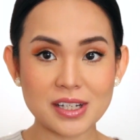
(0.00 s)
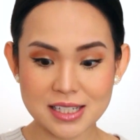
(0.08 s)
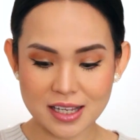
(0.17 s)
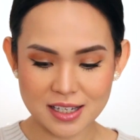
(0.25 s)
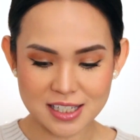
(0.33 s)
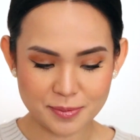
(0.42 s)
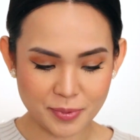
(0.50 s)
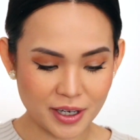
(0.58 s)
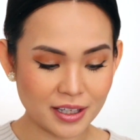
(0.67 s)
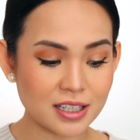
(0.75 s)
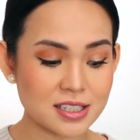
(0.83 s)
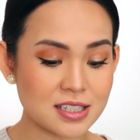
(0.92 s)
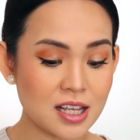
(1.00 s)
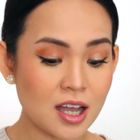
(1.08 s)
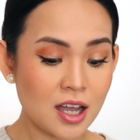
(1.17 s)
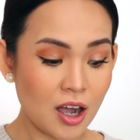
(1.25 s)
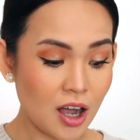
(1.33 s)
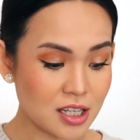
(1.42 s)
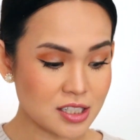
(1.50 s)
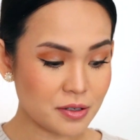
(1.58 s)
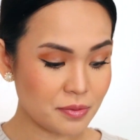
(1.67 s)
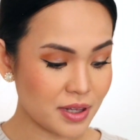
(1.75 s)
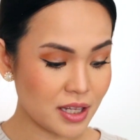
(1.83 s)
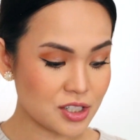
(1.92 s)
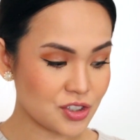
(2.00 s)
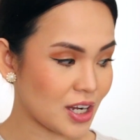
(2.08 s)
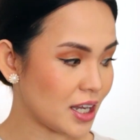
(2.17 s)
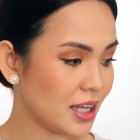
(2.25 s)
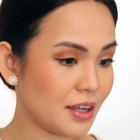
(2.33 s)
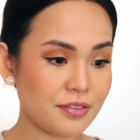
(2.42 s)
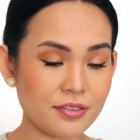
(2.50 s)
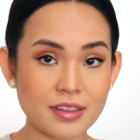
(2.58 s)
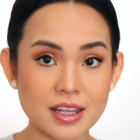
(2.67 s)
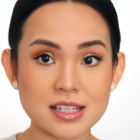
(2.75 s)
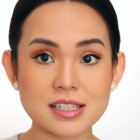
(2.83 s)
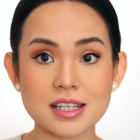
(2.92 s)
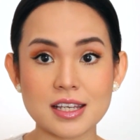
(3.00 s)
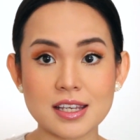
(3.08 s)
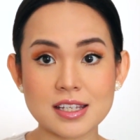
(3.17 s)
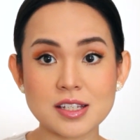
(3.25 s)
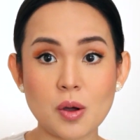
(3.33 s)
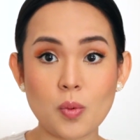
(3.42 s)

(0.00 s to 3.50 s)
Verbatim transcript: with a setting spray. Let's also really try if this is